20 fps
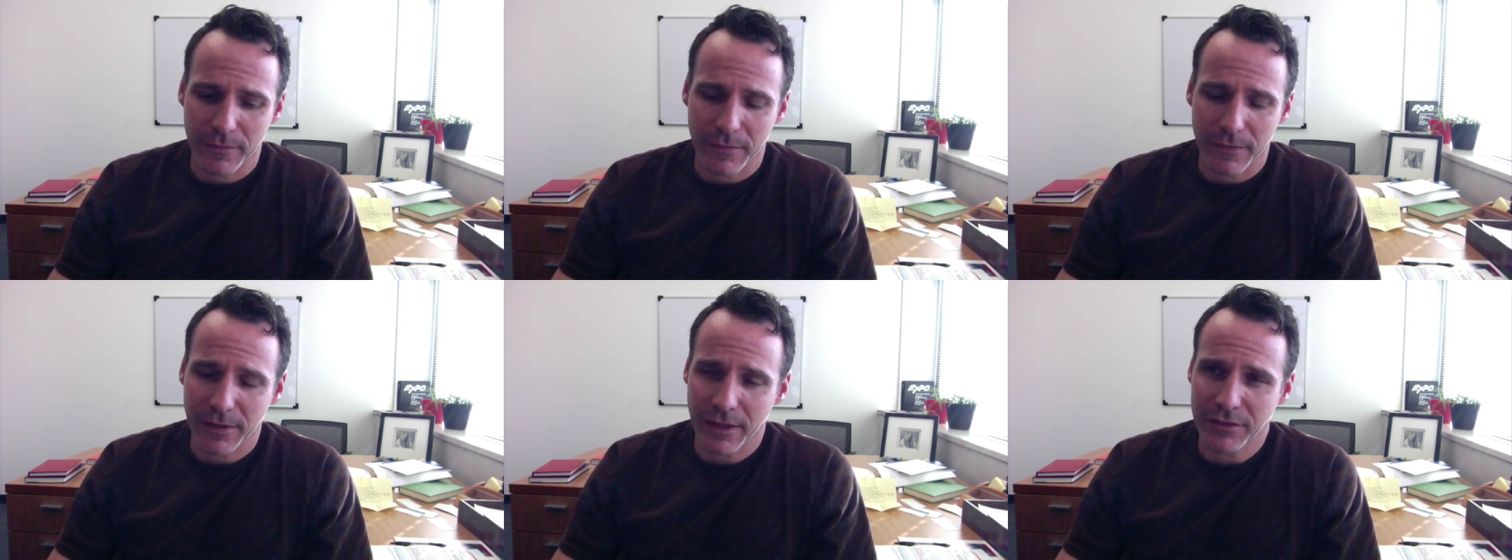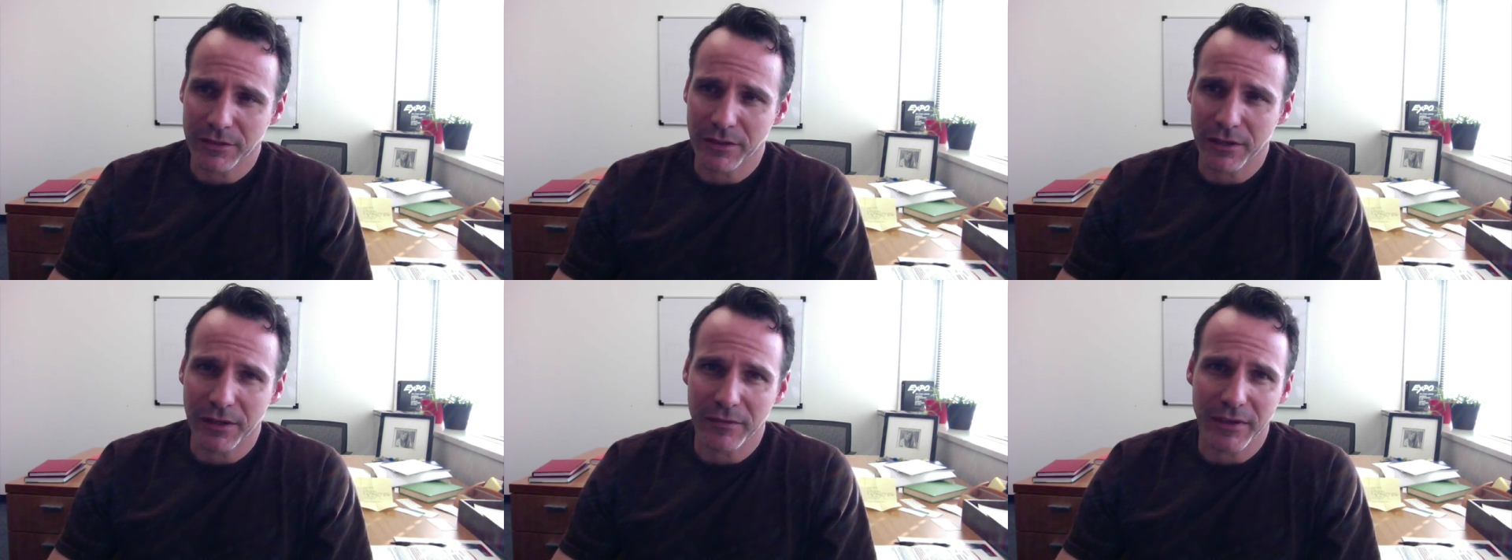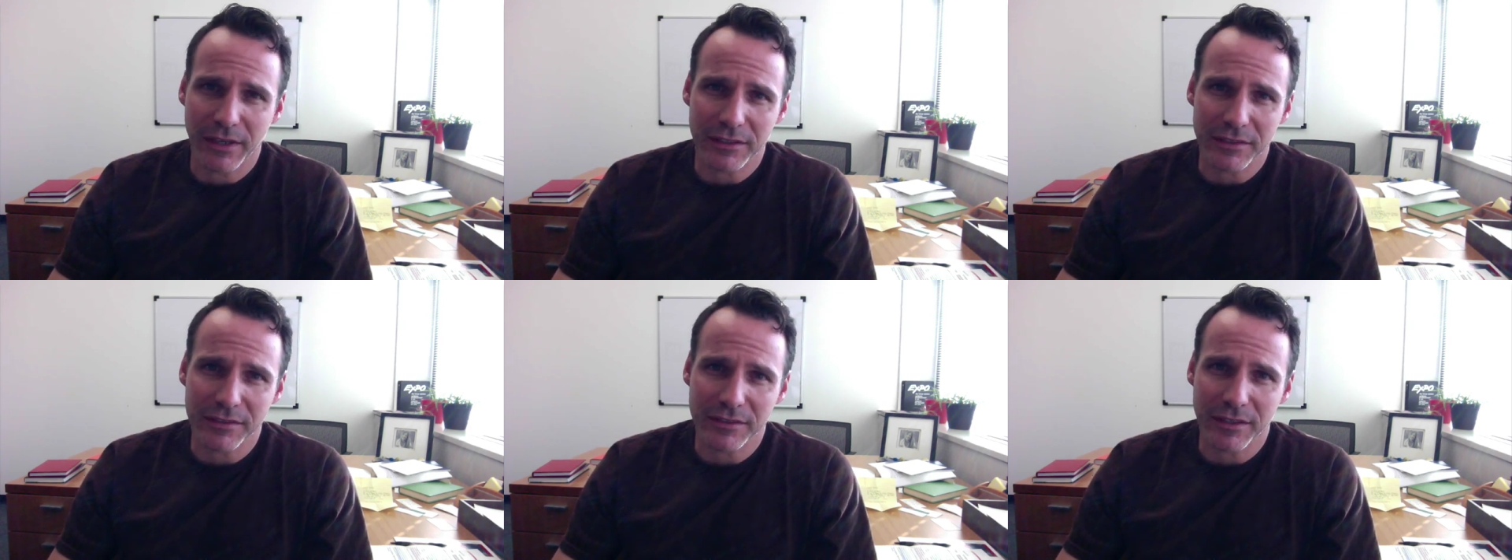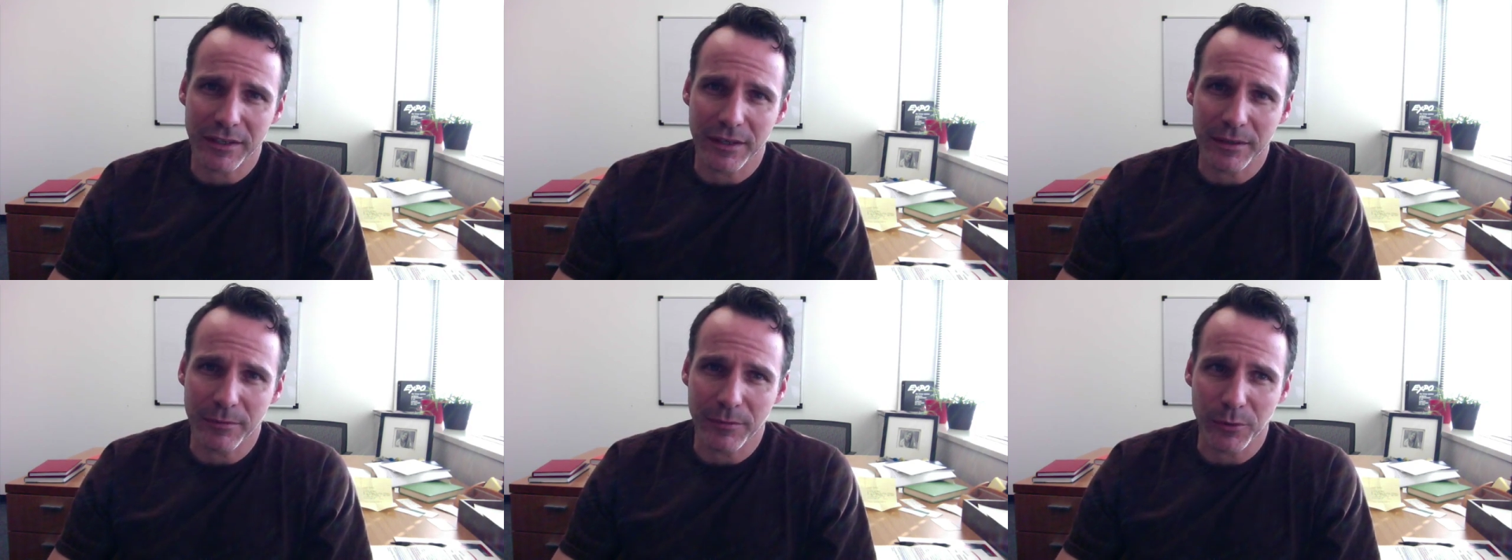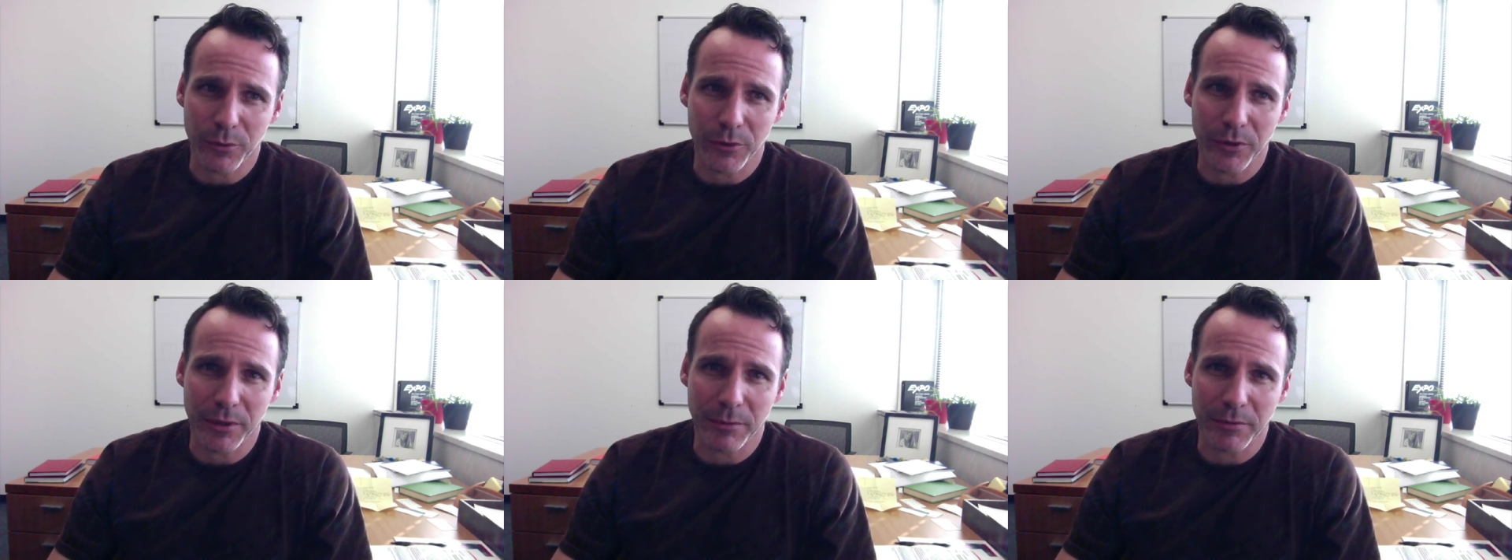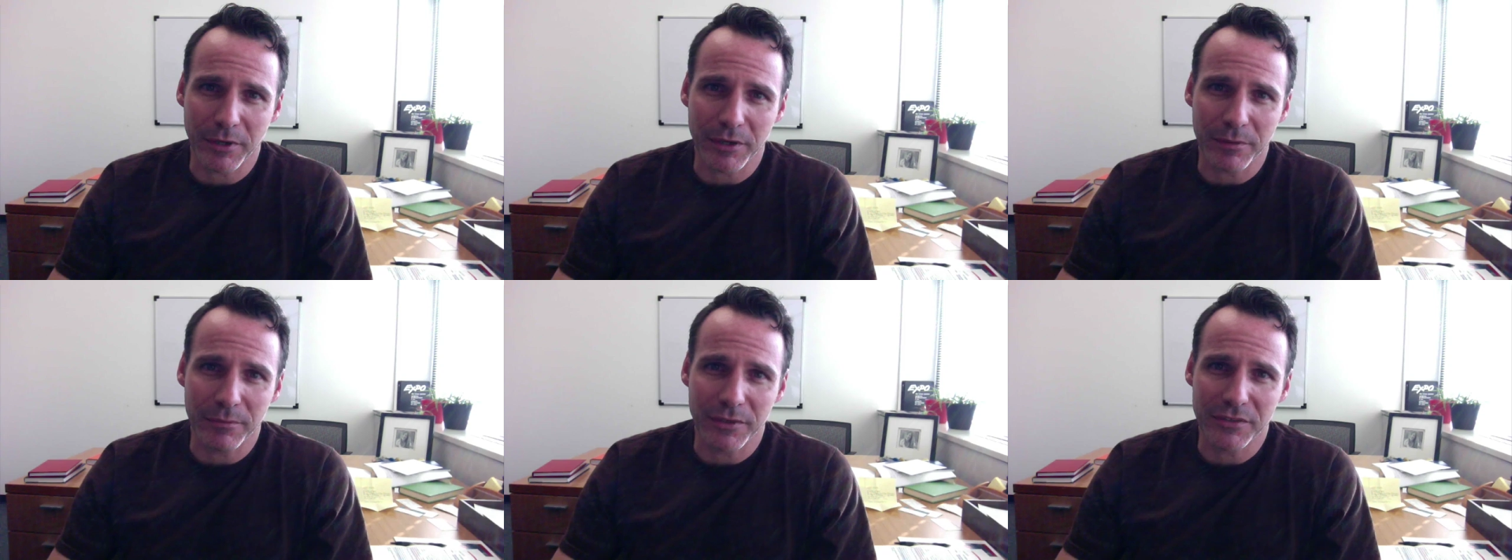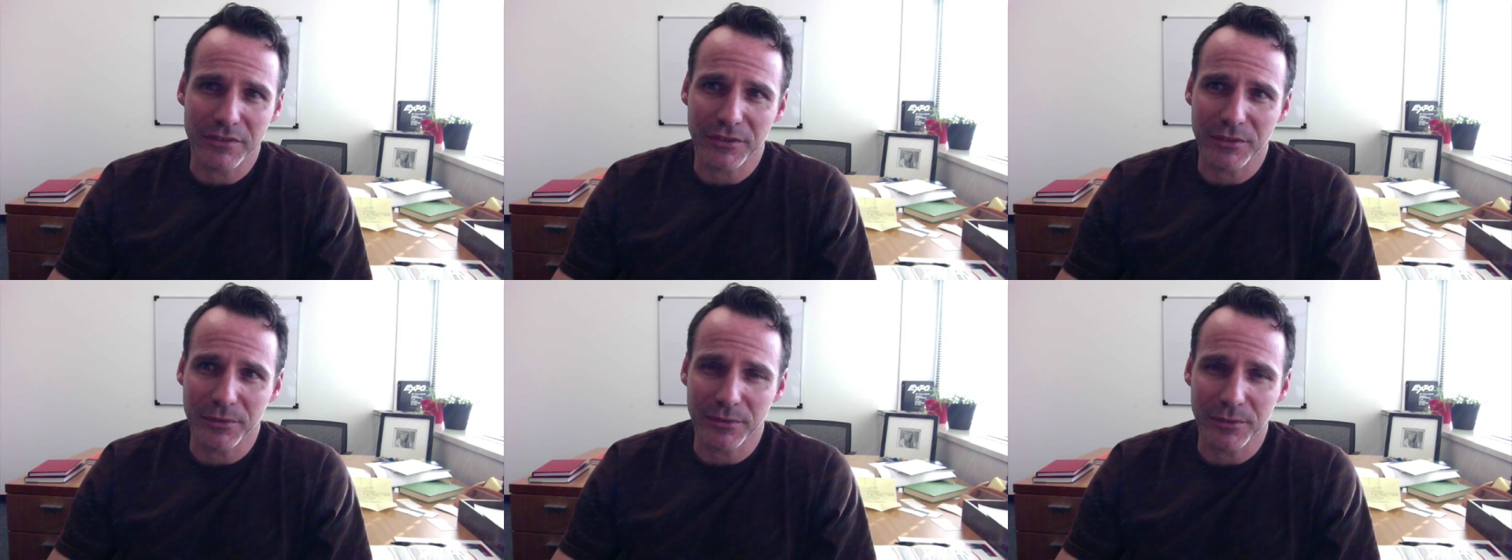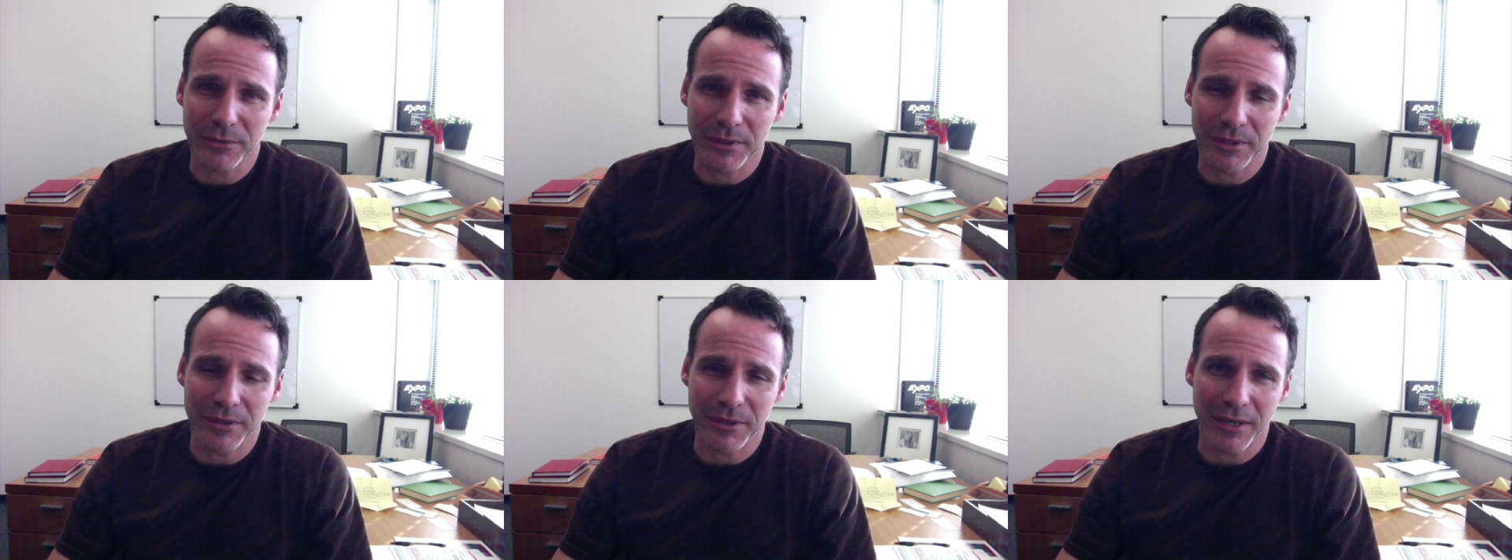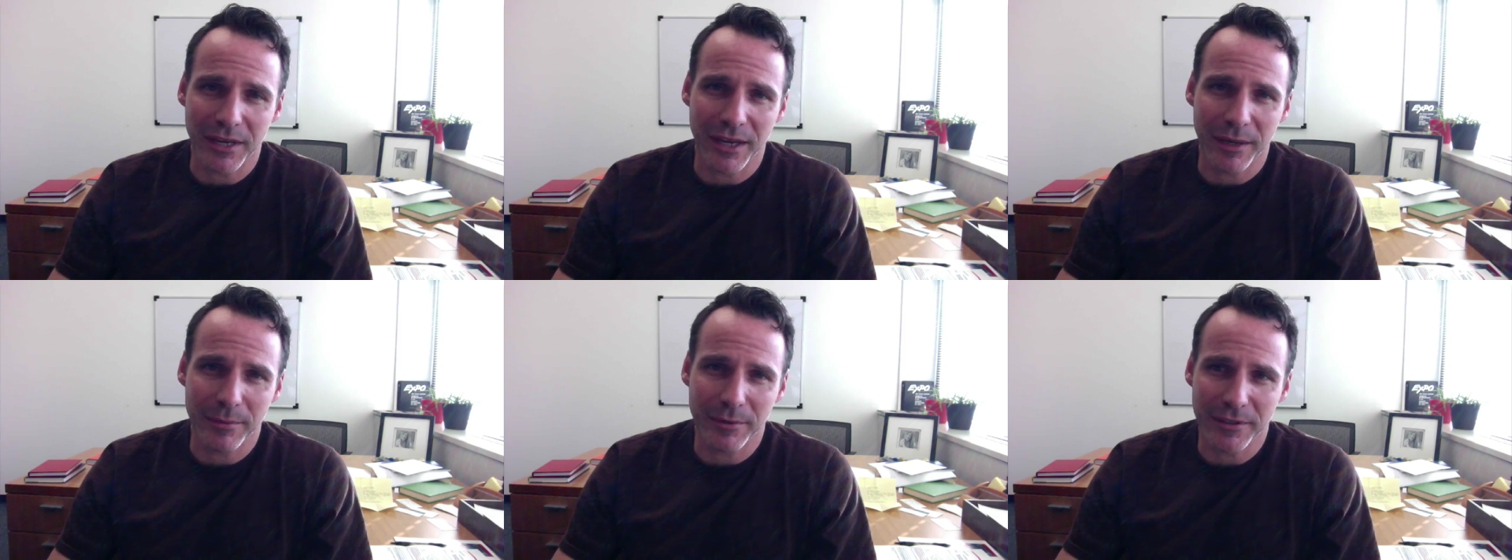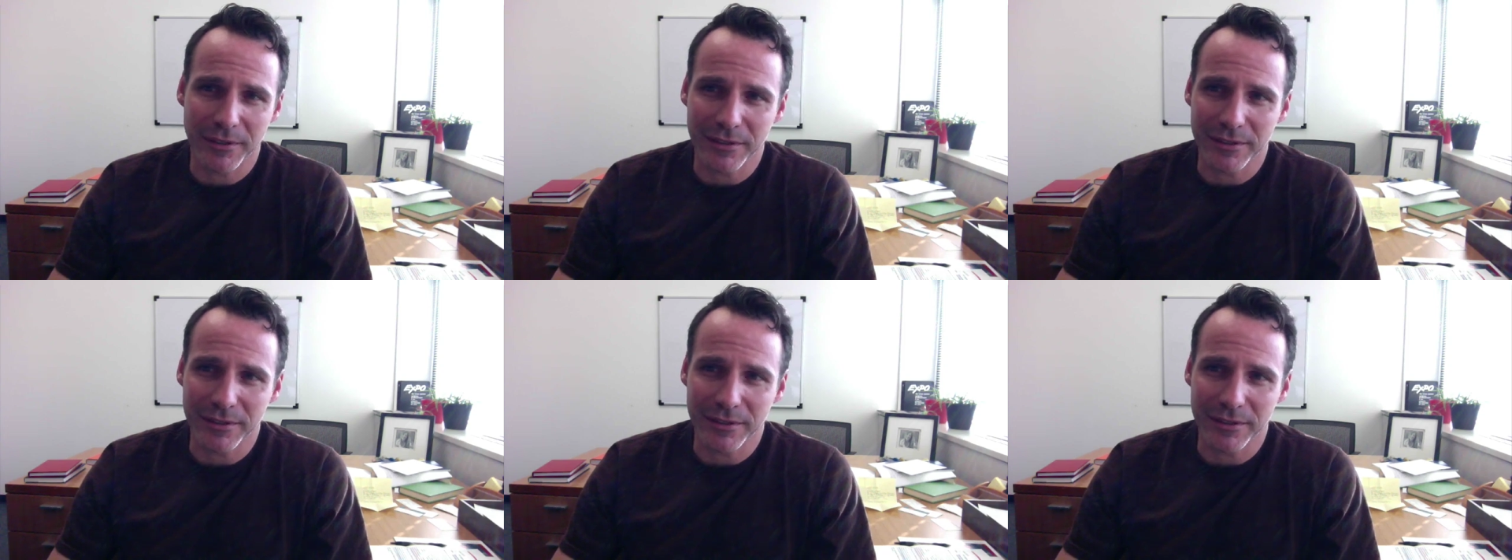that's all I've got to say. Malorian, I'm going to miss you in the hobby,